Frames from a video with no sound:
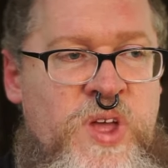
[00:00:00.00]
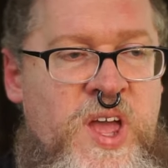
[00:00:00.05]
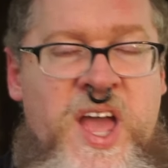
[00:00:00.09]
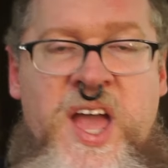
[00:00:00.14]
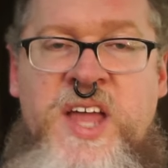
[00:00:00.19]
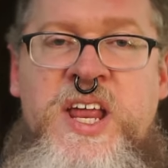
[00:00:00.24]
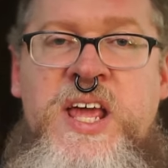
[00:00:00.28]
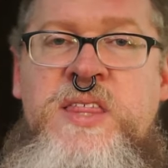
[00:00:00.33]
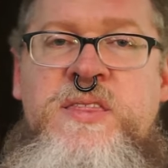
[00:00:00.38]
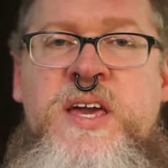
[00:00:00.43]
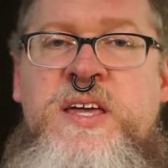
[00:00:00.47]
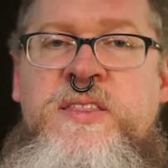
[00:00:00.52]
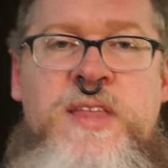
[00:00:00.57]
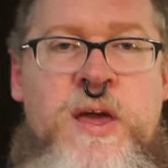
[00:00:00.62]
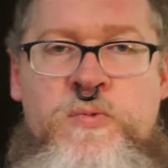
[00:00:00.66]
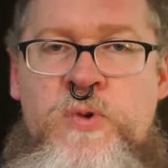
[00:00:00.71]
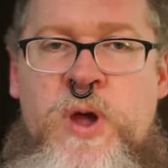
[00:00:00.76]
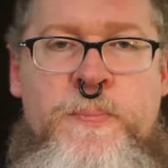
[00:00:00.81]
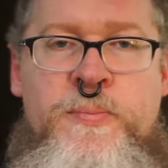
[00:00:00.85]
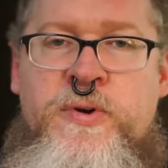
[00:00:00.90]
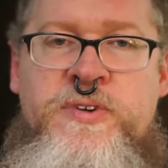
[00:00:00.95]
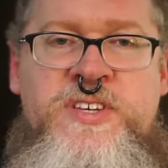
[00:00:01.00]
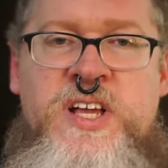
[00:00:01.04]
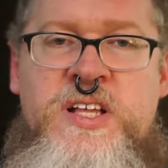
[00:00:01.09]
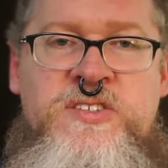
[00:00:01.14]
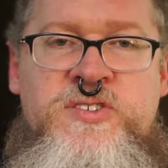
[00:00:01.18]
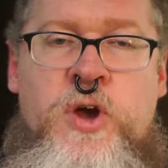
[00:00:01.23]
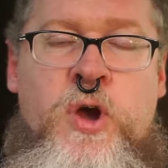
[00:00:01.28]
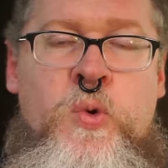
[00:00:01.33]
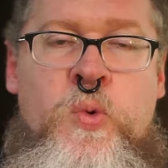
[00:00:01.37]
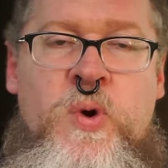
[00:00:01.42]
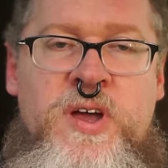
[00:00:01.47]
anything that
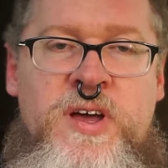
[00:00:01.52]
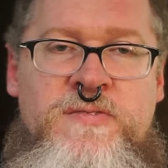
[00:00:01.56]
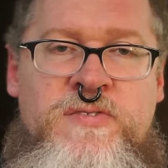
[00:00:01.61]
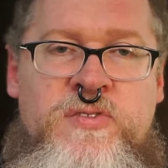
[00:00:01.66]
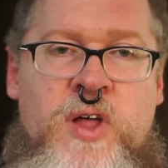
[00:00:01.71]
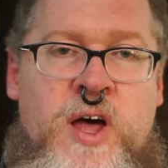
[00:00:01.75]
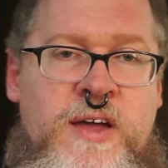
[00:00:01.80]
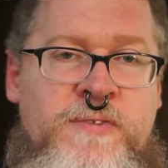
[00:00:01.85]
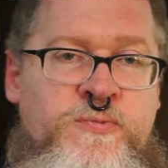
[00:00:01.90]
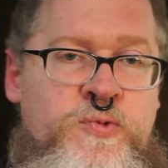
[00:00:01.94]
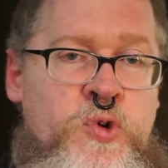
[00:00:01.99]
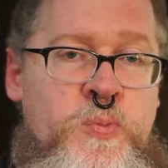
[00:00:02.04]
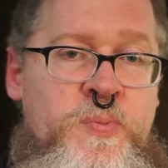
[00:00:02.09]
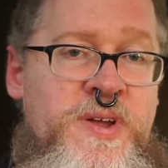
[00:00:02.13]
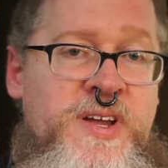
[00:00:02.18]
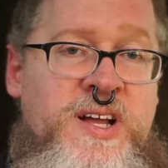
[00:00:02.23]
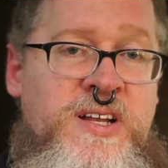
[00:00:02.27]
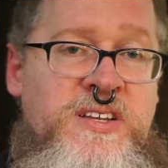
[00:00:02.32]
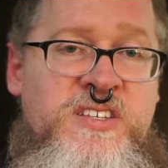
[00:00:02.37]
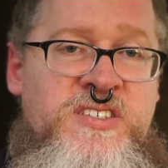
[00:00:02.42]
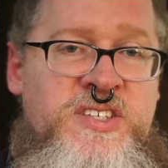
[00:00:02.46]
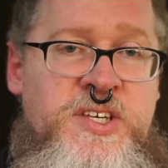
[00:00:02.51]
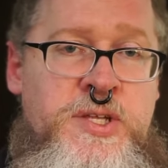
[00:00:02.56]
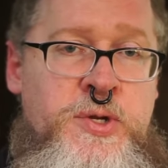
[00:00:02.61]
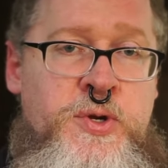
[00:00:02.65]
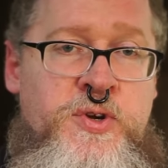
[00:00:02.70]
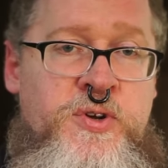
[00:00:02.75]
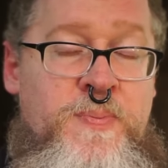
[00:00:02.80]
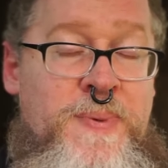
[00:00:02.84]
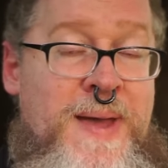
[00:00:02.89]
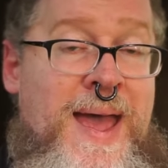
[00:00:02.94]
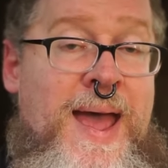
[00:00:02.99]
represents our way of life will be
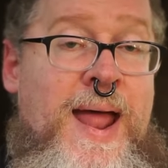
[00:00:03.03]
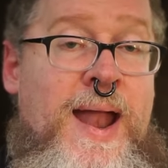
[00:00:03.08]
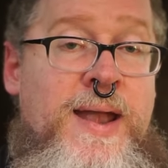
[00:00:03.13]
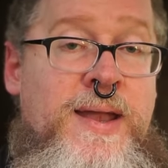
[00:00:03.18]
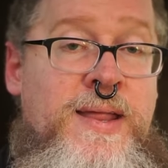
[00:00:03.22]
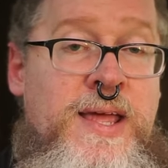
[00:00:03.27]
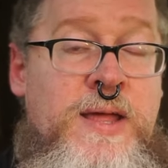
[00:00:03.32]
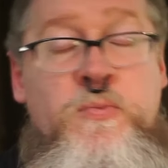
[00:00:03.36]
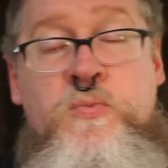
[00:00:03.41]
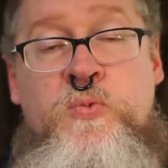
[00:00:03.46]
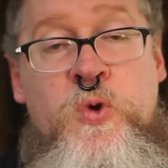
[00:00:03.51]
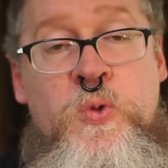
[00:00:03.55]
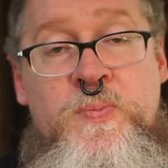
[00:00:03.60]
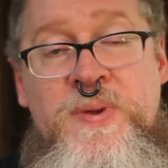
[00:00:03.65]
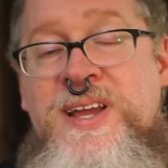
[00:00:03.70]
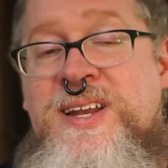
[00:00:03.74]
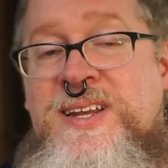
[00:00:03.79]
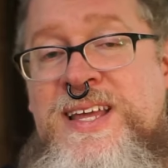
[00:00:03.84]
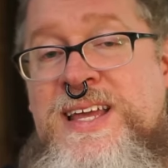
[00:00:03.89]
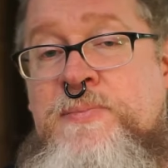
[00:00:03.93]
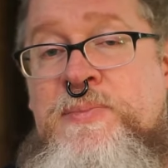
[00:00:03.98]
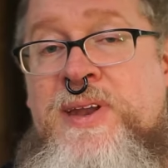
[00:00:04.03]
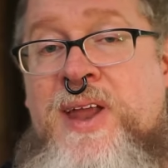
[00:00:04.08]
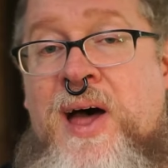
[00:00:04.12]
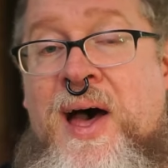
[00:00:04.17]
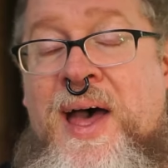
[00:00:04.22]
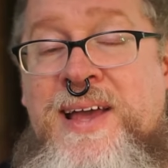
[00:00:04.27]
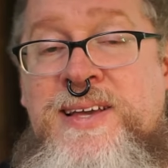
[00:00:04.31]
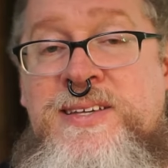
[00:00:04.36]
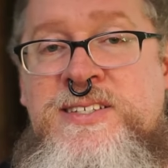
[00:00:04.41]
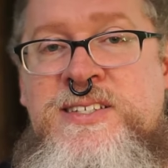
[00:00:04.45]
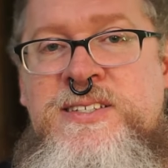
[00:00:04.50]
considered bad. It will be
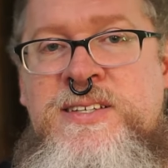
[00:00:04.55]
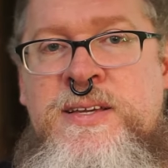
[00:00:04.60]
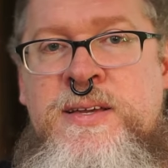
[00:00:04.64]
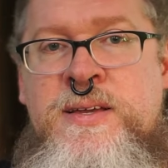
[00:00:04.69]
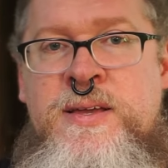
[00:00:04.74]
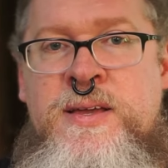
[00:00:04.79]
demonized.